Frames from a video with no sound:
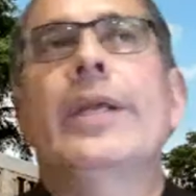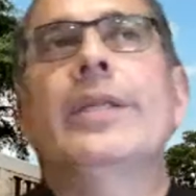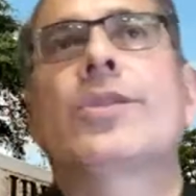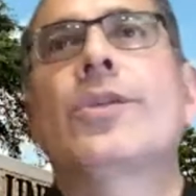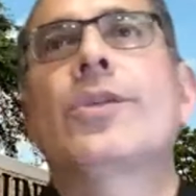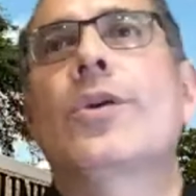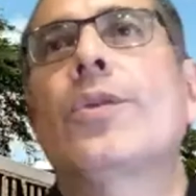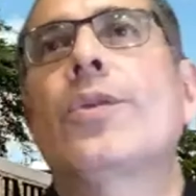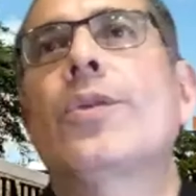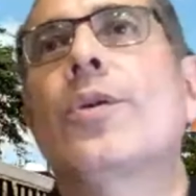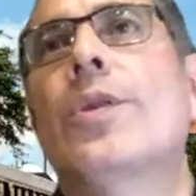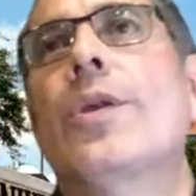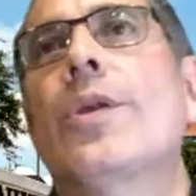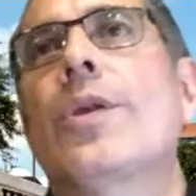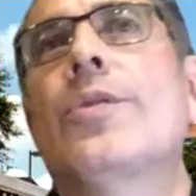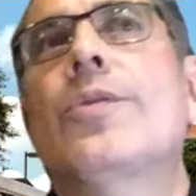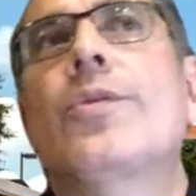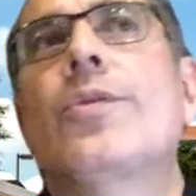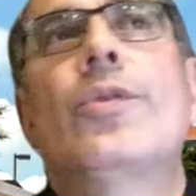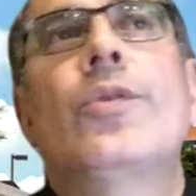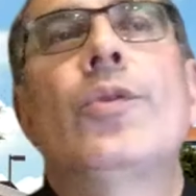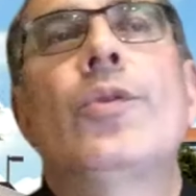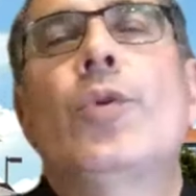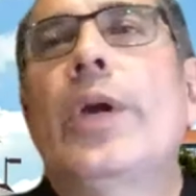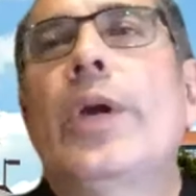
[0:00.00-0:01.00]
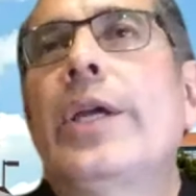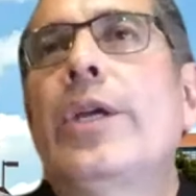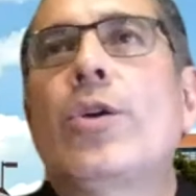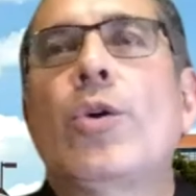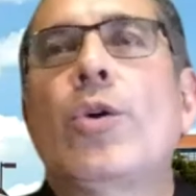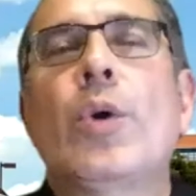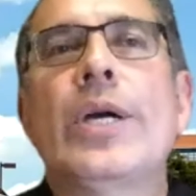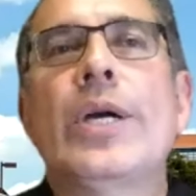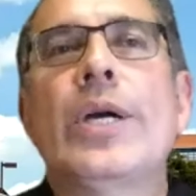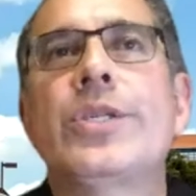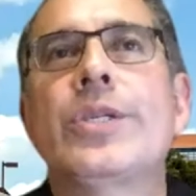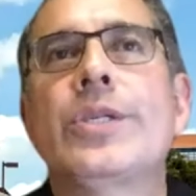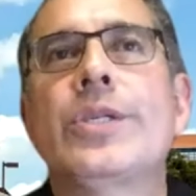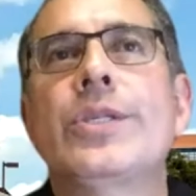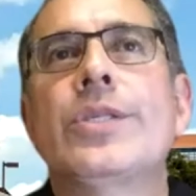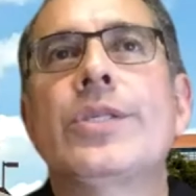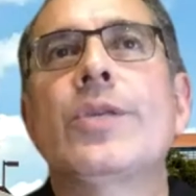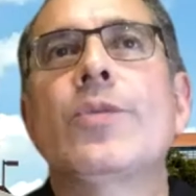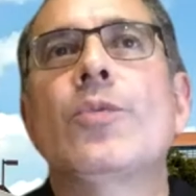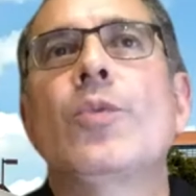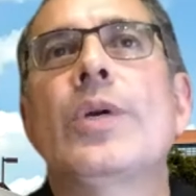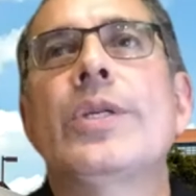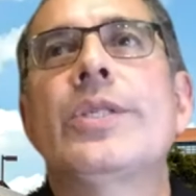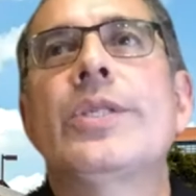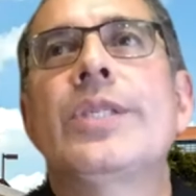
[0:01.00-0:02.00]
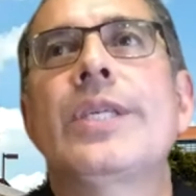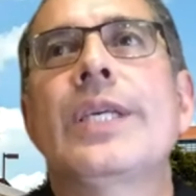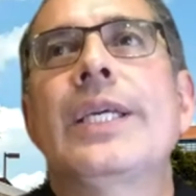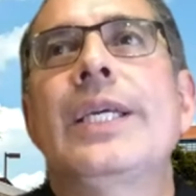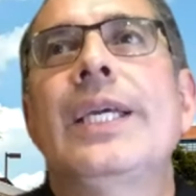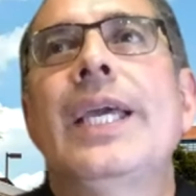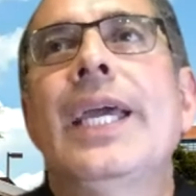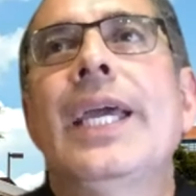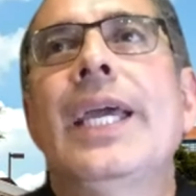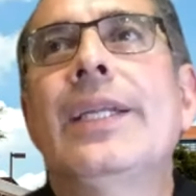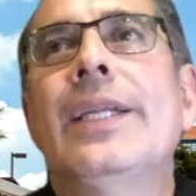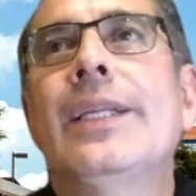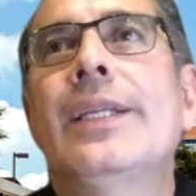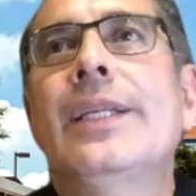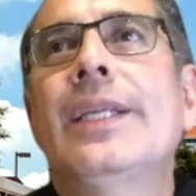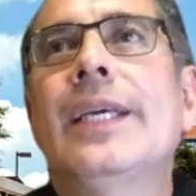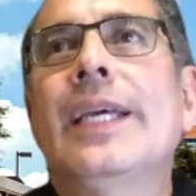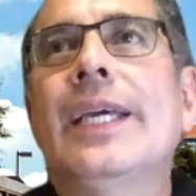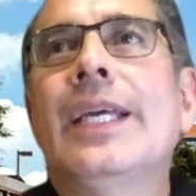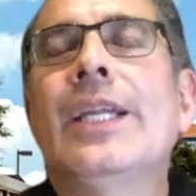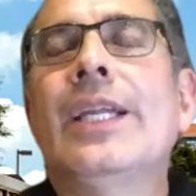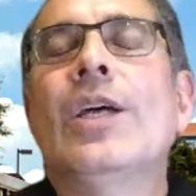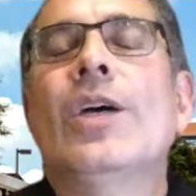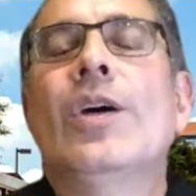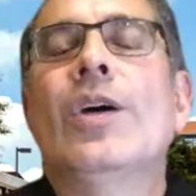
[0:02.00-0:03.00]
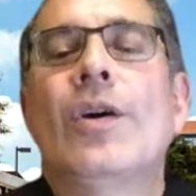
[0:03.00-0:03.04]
so the, the, great questions. And once again, it, that